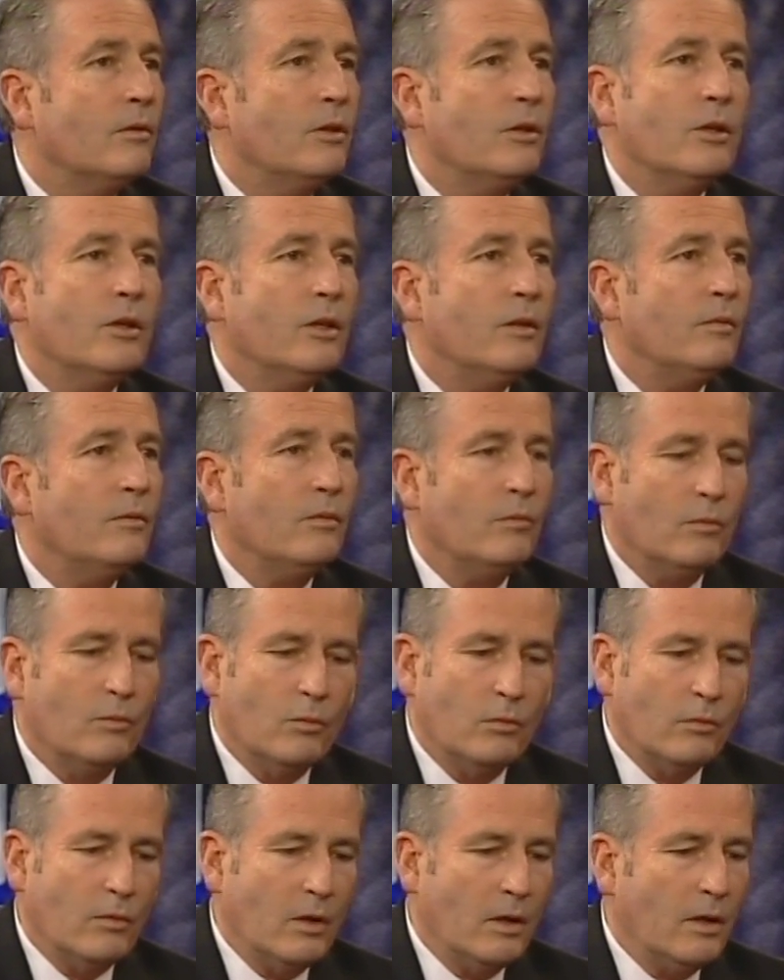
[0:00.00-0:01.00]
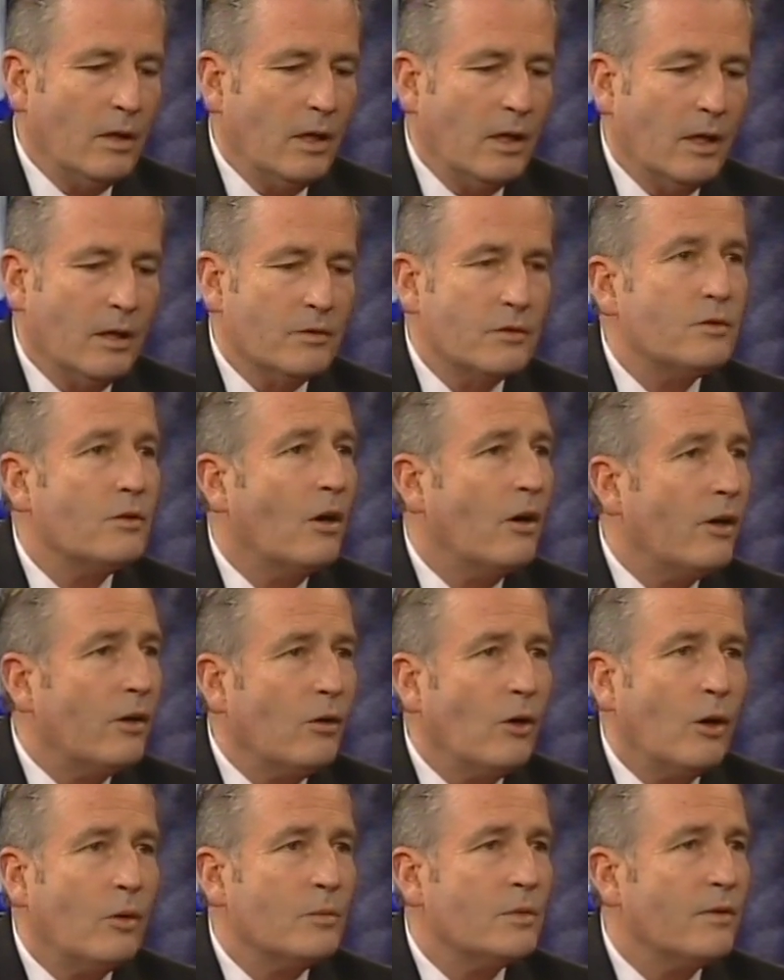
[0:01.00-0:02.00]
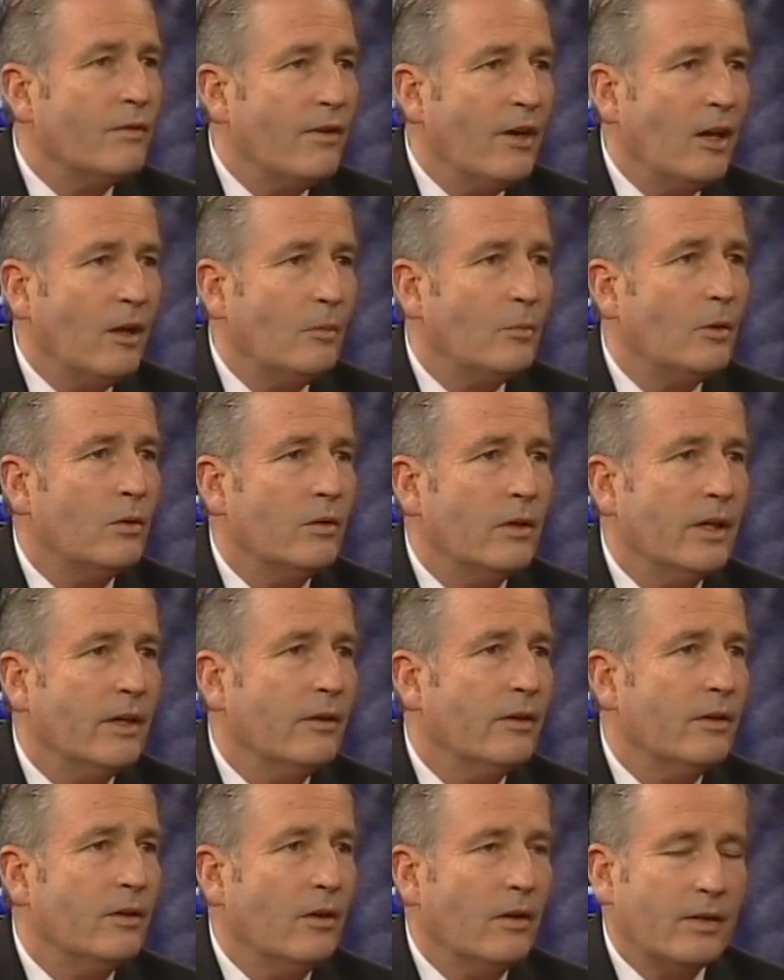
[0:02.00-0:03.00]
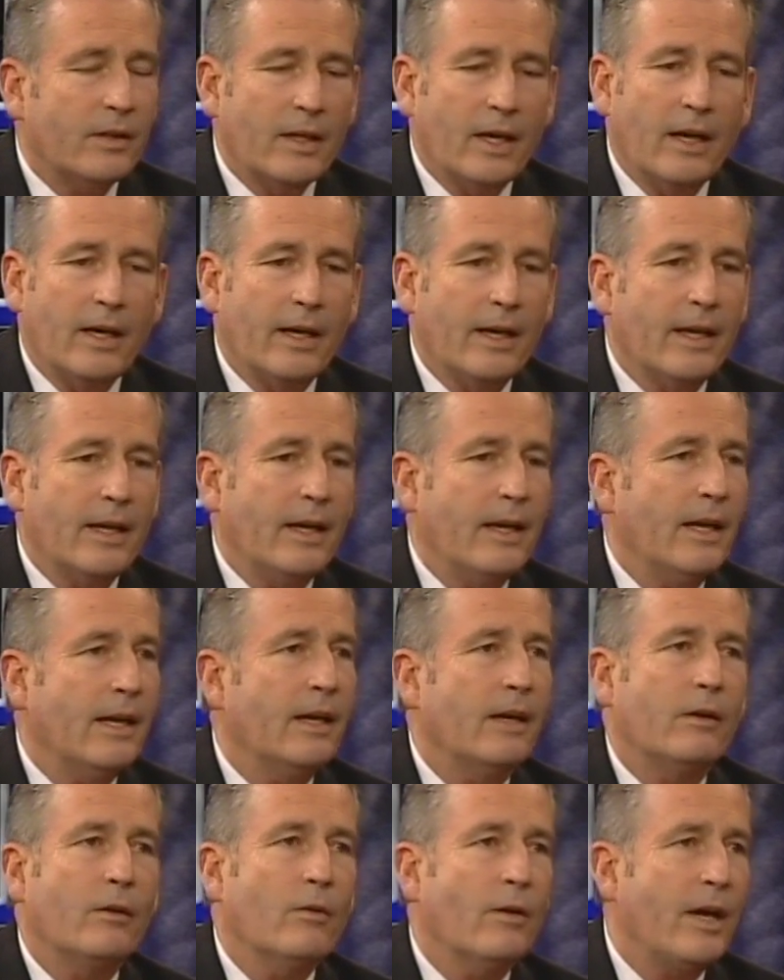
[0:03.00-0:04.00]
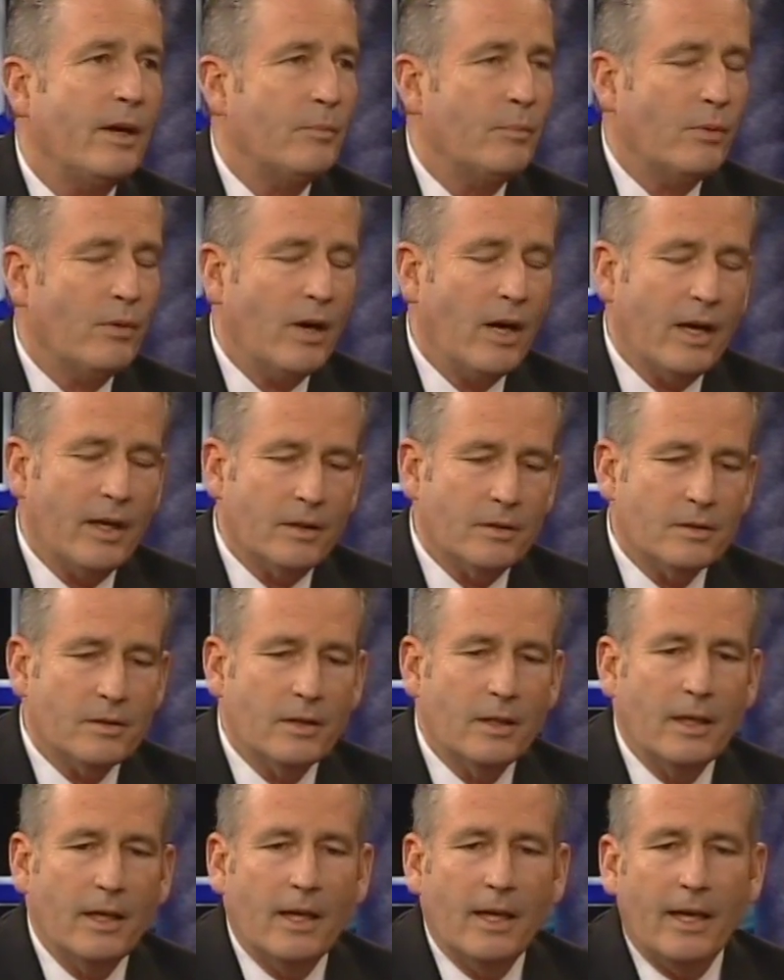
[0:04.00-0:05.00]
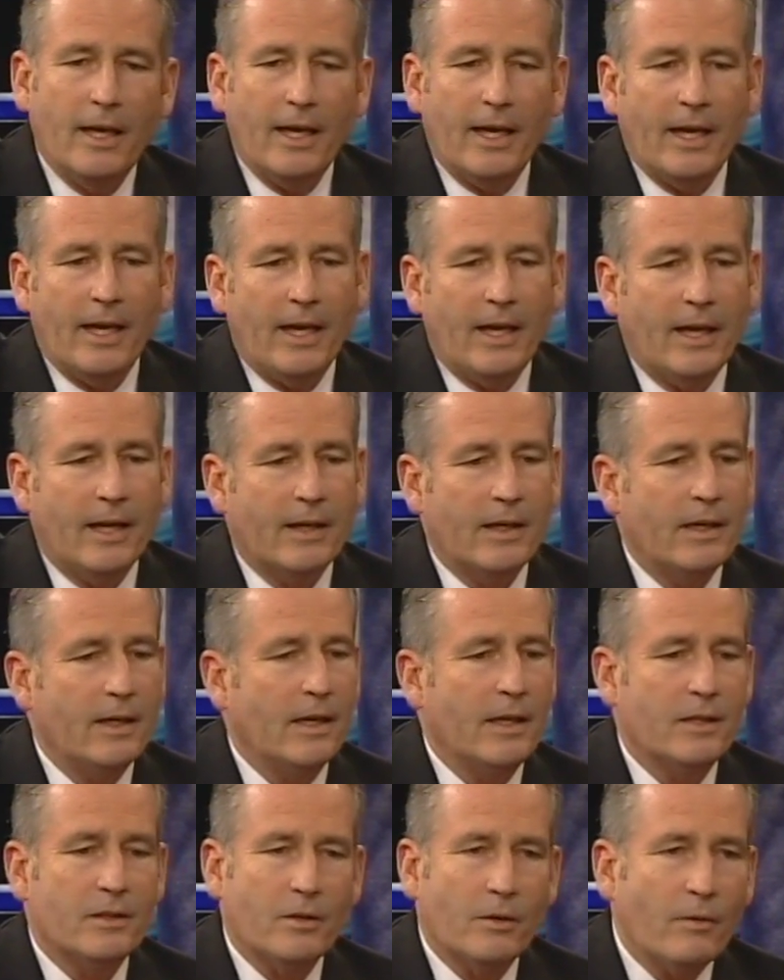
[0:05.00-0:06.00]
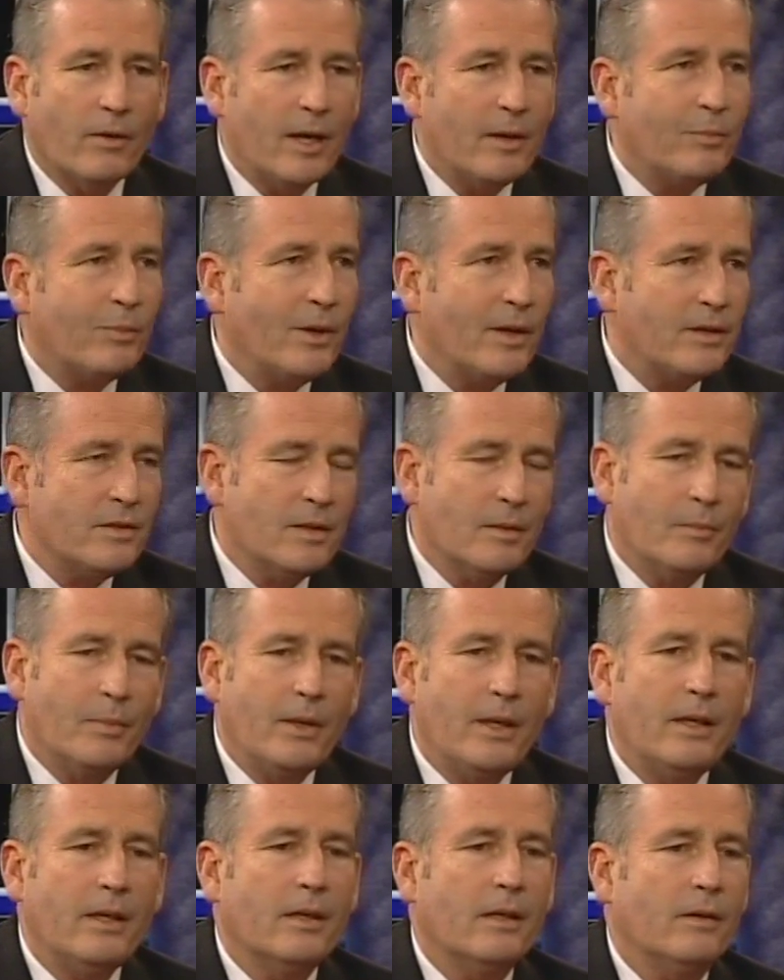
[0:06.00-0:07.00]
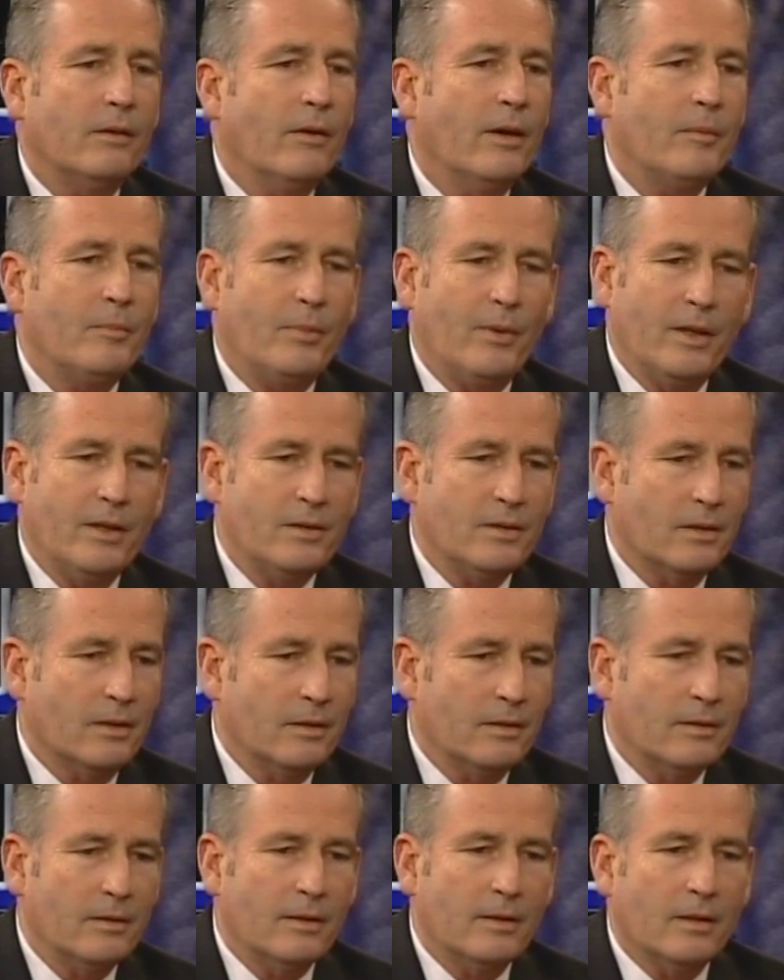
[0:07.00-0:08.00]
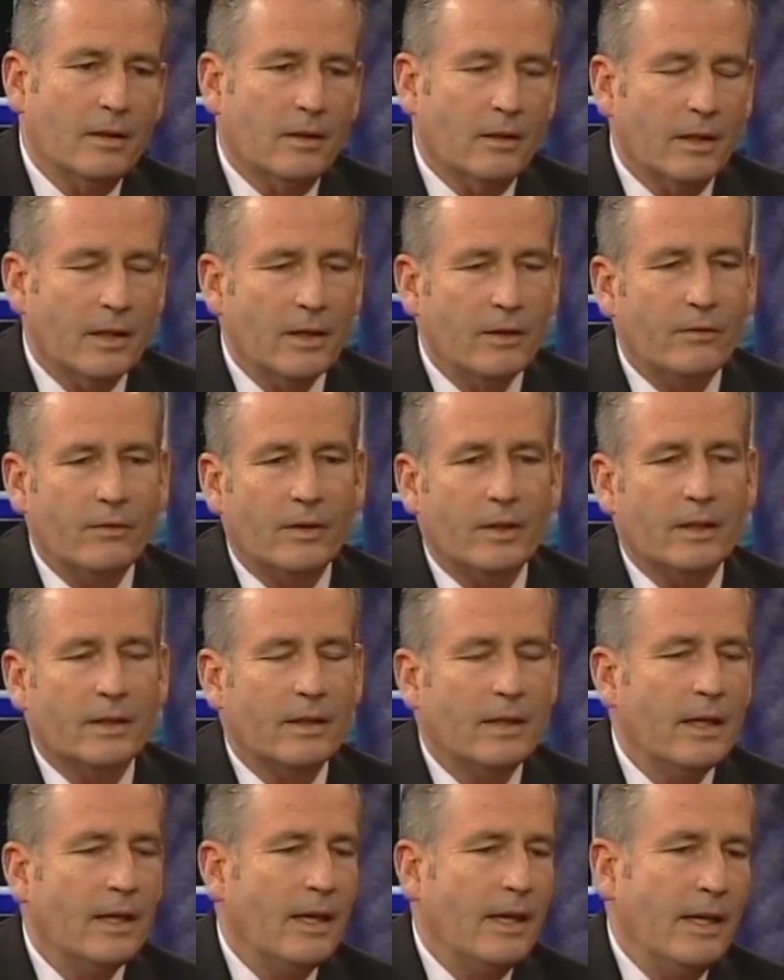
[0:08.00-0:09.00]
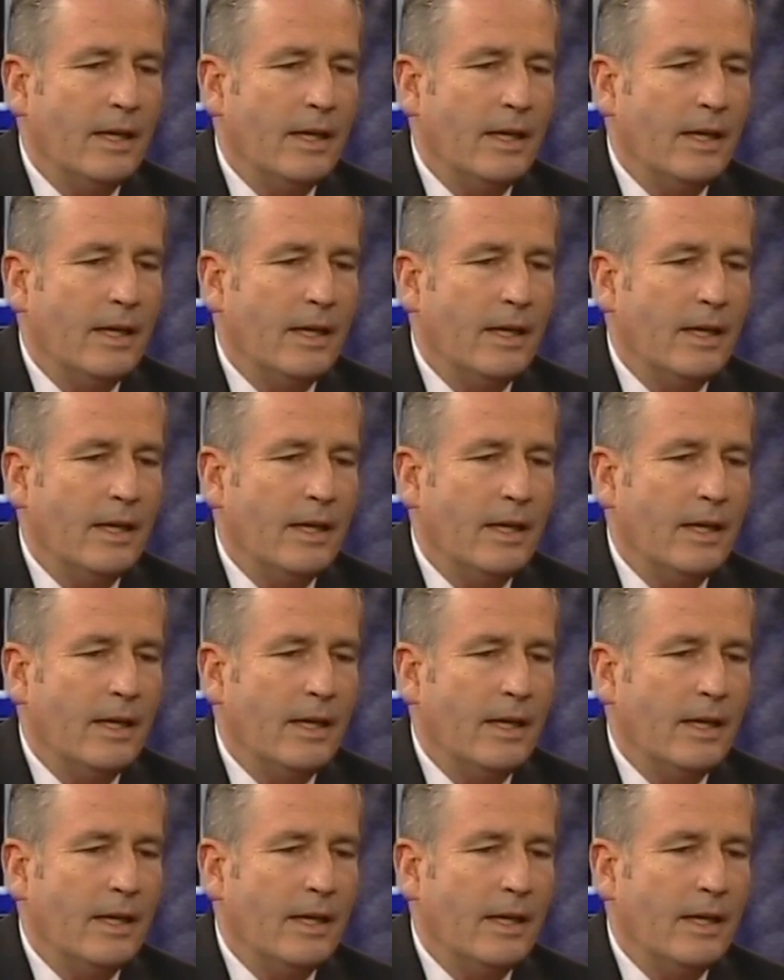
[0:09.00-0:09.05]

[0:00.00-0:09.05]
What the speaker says: good starter homes available here in North County at a great price, and it's a great place to be and a great place to live and